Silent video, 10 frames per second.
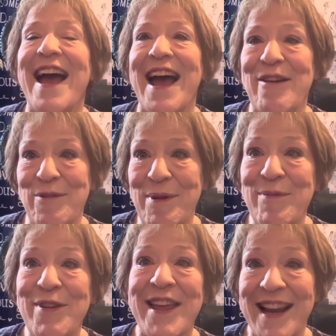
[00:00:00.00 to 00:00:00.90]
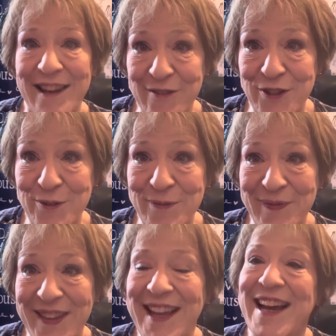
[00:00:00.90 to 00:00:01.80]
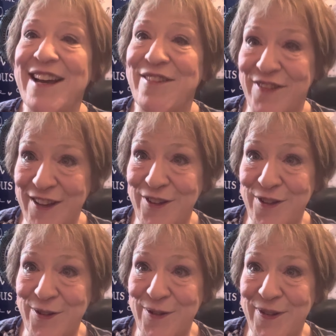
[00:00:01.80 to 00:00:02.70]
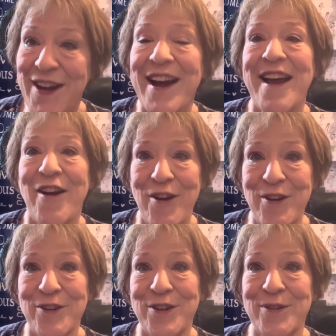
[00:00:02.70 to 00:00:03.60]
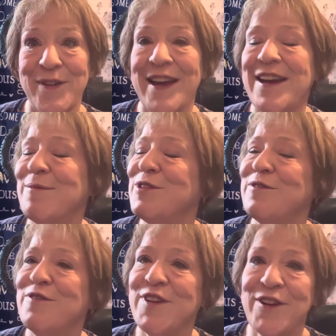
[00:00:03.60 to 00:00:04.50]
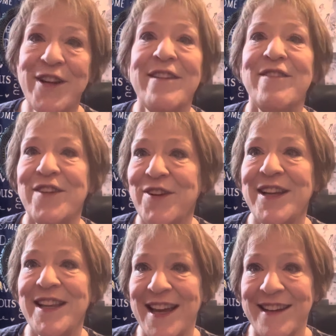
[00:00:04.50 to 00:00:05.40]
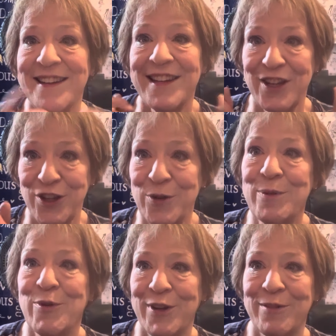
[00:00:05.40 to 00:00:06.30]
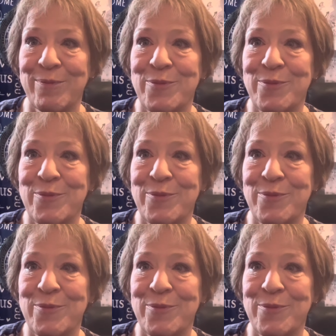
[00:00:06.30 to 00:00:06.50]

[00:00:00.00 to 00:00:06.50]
And remember that I love you, I value you, I honor you, and I'm so very, very glad that you were born.